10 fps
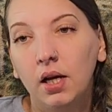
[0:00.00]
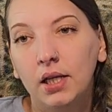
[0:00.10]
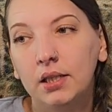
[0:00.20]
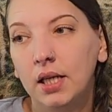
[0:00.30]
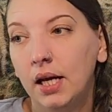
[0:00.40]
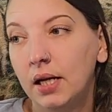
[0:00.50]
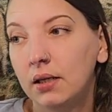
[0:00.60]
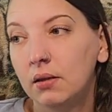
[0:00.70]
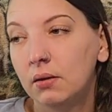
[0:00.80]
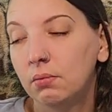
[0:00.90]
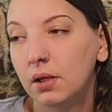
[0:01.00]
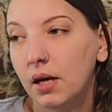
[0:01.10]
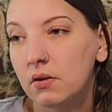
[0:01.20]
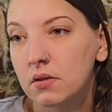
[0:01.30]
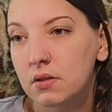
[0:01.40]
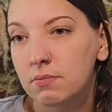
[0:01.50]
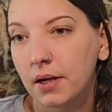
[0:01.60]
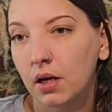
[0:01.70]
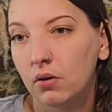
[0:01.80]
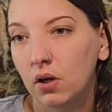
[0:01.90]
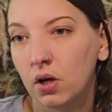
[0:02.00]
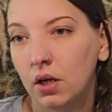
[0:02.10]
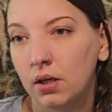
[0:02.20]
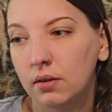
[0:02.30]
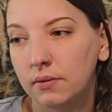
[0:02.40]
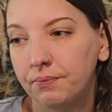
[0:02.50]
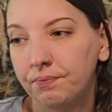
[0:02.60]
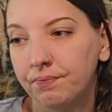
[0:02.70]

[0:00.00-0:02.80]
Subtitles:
And then, what else has been going on?